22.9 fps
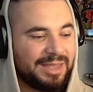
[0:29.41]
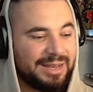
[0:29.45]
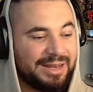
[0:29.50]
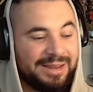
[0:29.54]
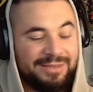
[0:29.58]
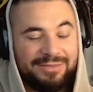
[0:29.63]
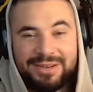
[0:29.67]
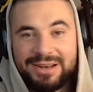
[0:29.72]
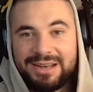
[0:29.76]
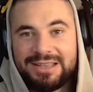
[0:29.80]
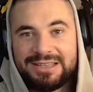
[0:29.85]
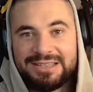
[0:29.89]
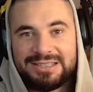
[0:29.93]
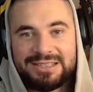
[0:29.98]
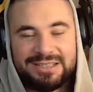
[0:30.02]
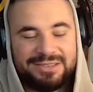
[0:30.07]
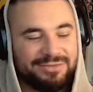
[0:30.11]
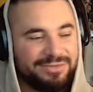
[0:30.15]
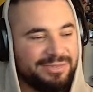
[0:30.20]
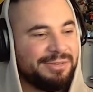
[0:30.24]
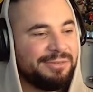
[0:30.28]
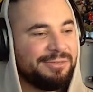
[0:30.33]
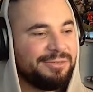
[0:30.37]
and if it is,
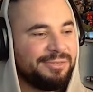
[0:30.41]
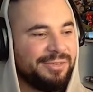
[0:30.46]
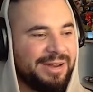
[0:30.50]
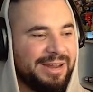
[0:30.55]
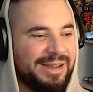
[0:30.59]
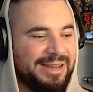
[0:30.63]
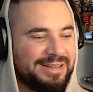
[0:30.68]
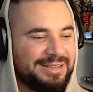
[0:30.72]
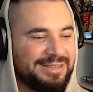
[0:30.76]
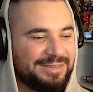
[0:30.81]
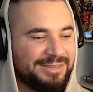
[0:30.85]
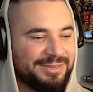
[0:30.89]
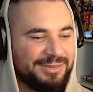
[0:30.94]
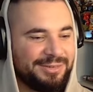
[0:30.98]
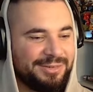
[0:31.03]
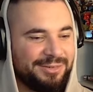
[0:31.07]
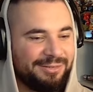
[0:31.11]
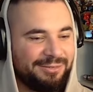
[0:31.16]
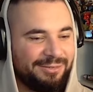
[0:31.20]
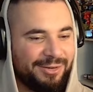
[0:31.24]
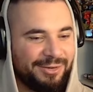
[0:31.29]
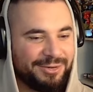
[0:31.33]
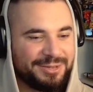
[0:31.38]
feel free
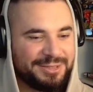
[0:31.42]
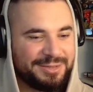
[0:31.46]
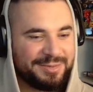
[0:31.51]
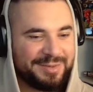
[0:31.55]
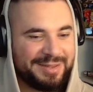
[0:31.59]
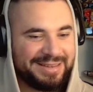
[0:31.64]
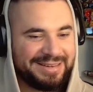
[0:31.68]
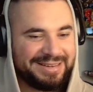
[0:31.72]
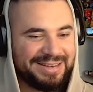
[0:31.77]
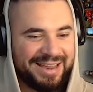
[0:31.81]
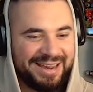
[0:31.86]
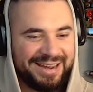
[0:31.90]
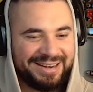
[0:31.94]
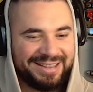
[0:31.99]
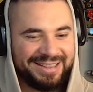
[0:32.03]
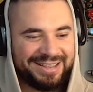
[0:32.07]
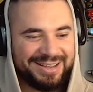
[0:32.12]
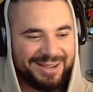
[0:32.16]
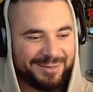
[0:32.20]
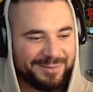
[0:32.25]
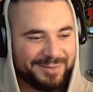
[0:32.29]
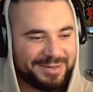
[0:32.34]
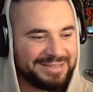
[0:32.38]
to roast me down in
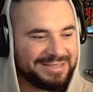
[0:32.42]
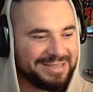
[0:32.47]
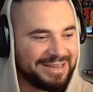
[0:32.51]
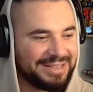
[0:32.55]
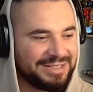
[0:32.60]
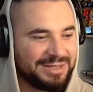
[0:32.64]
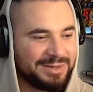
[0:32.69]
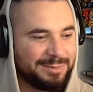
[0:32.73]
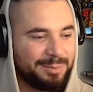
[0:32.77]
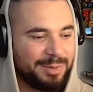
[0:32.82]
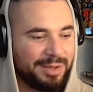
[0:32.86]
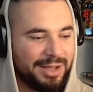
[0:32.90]
the comment section.